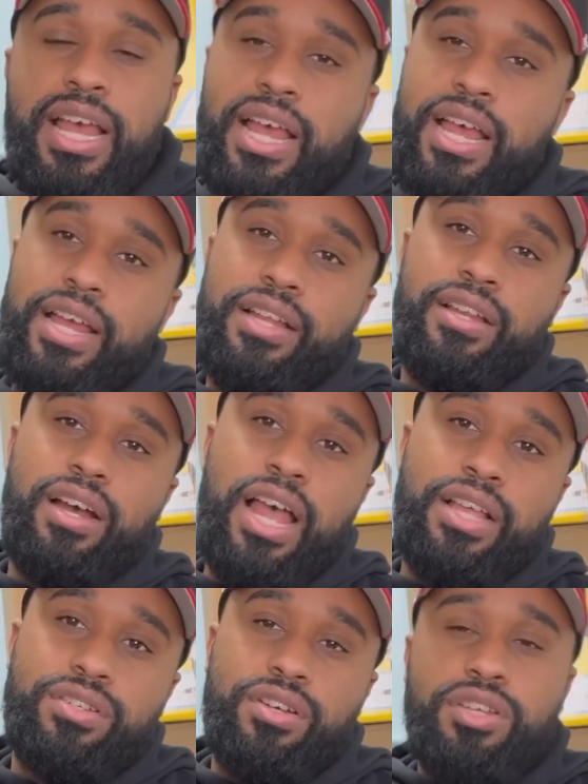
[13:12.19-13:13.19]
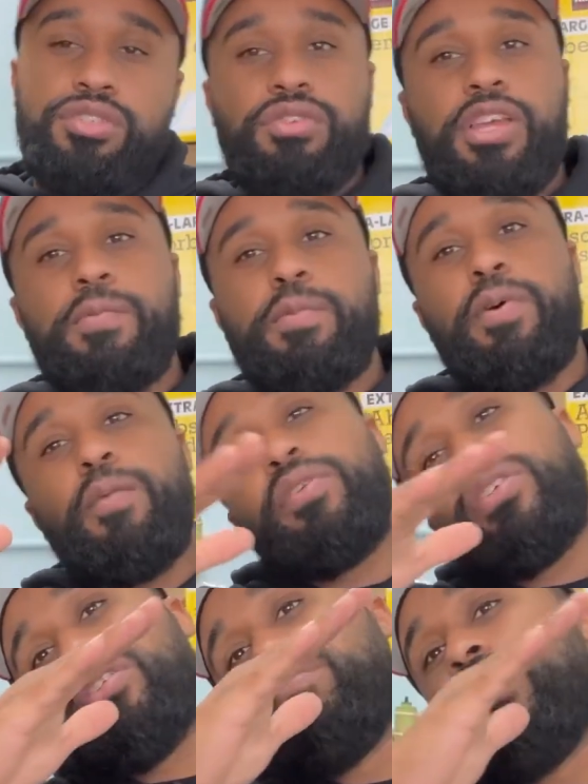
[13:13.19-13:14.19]
And as long as you keep the
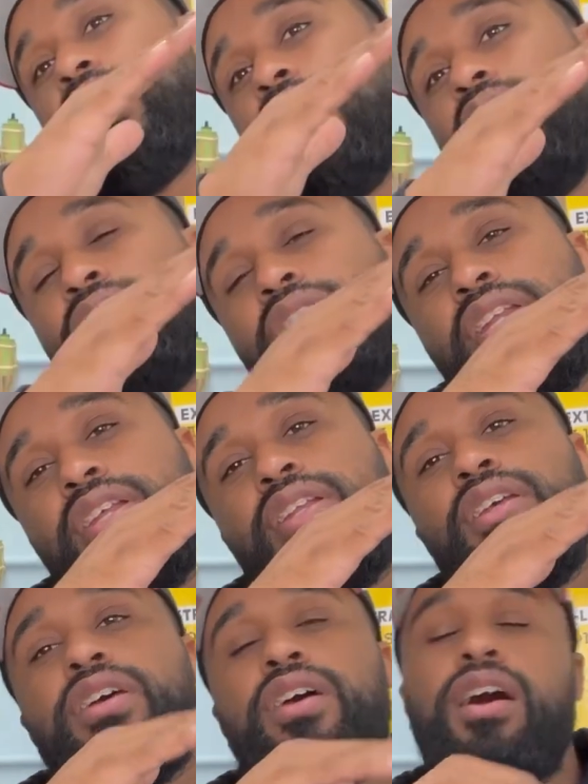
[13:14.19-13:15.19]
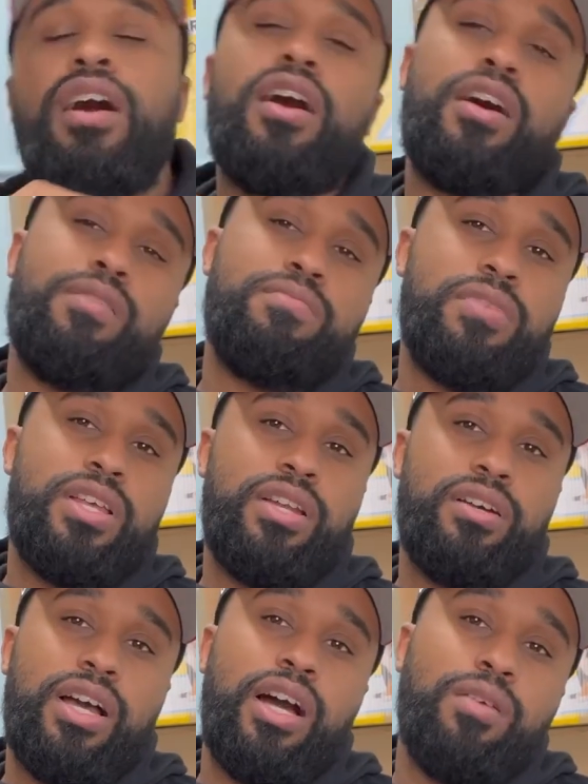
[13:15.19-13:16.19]
puppy somewhat elevated,
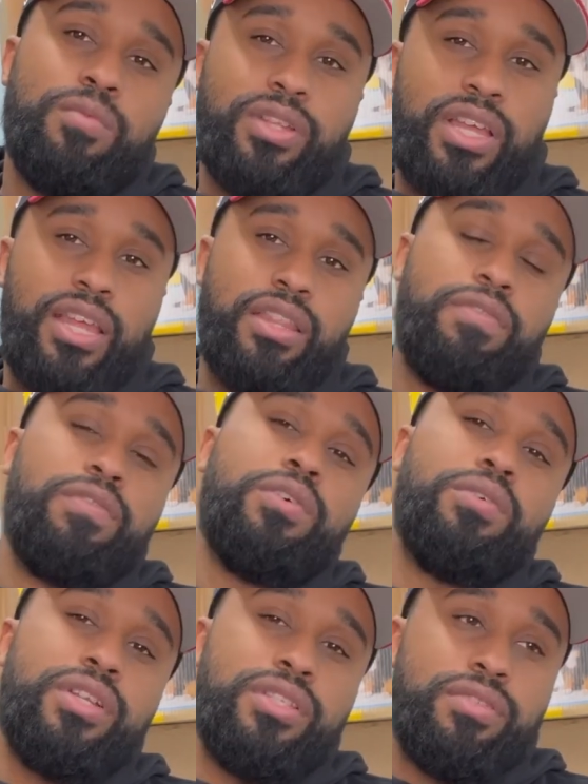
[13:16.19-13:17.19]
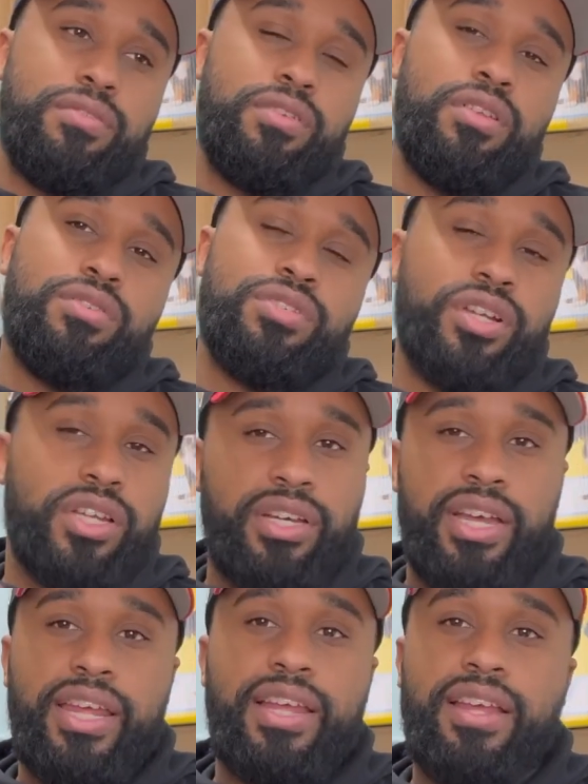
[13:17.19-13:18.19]
it'll help with getting the fluids,
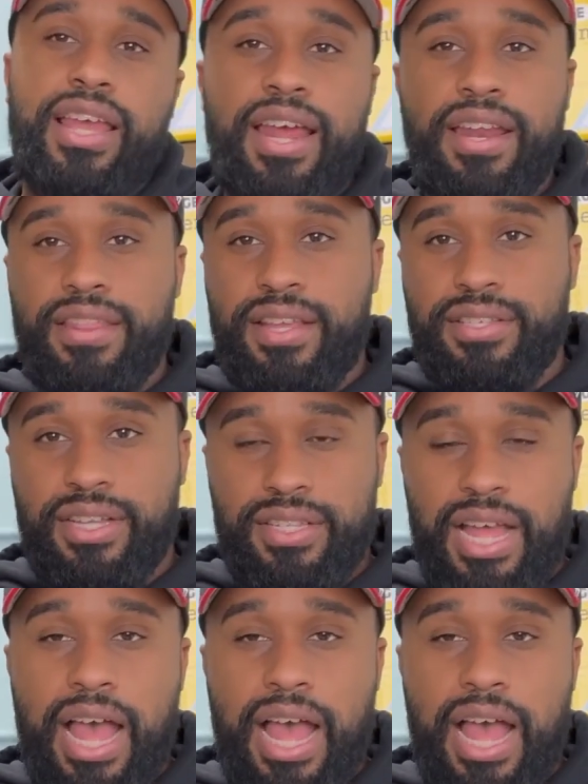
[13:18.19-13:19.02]
circulating again and things like